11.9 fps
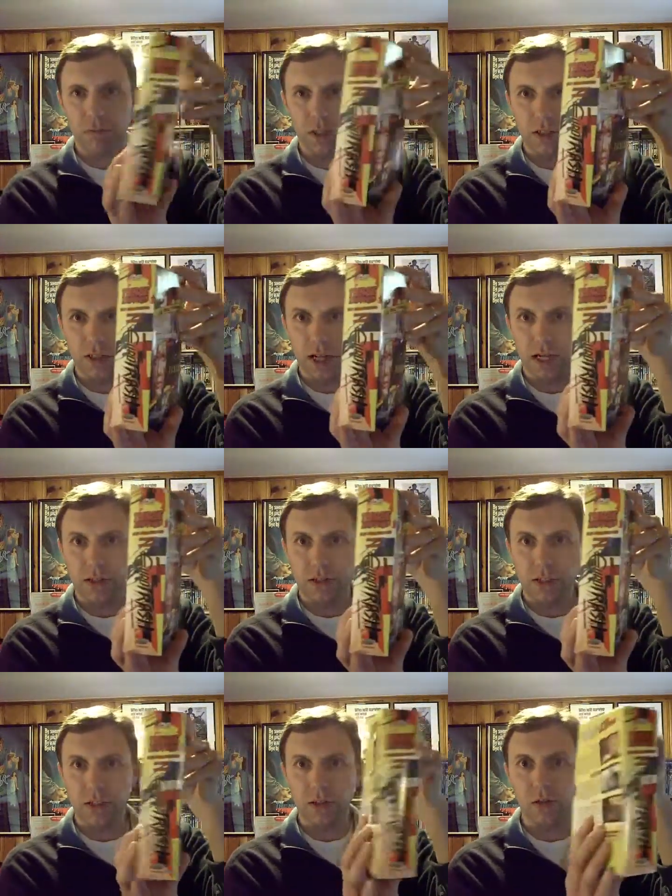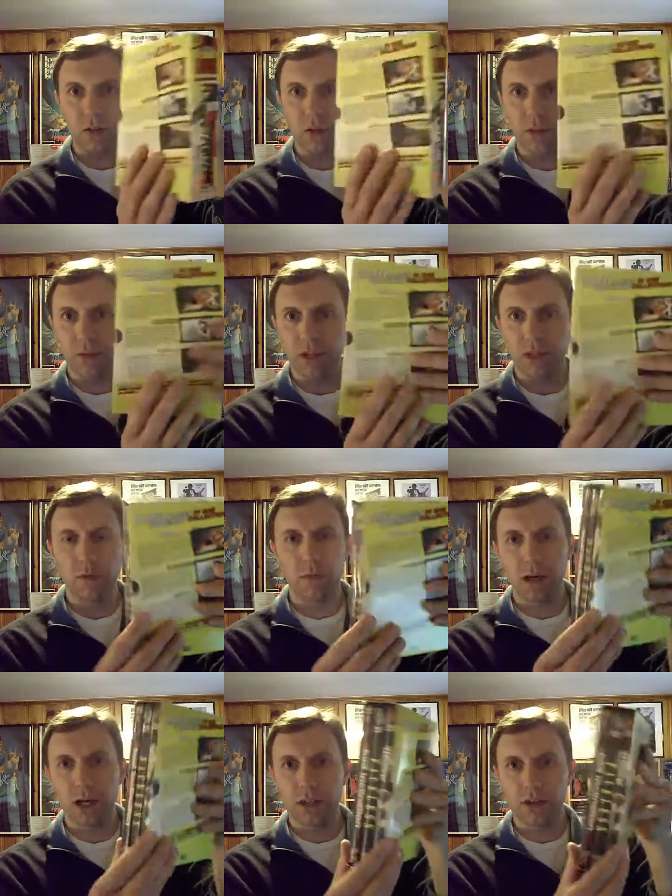nice neat little
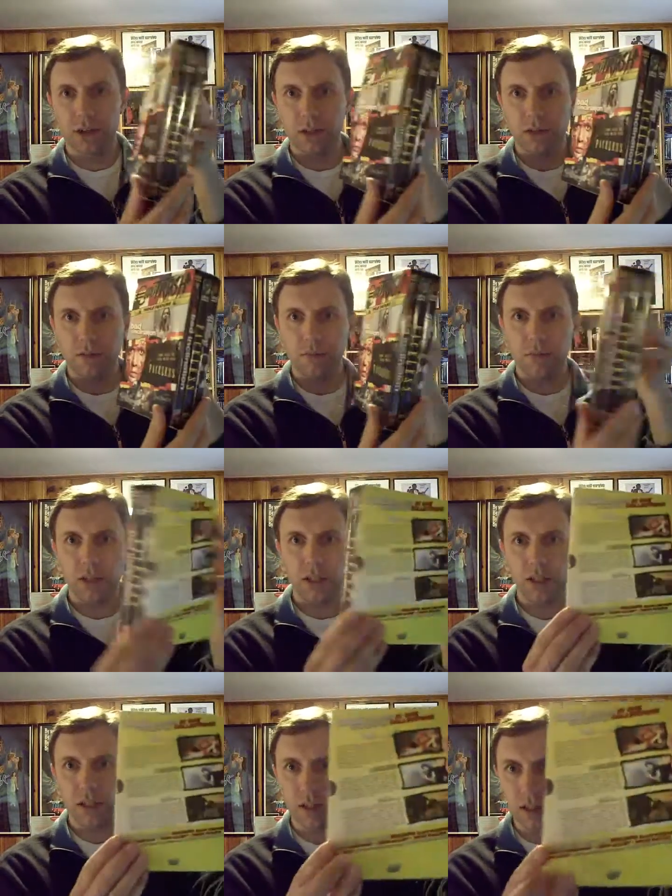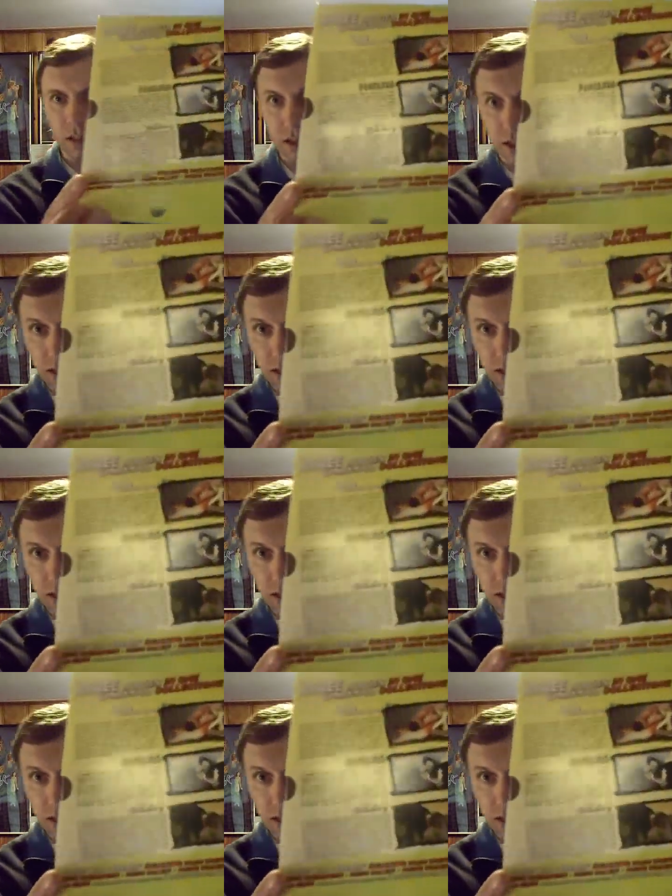slipcover box set thing there.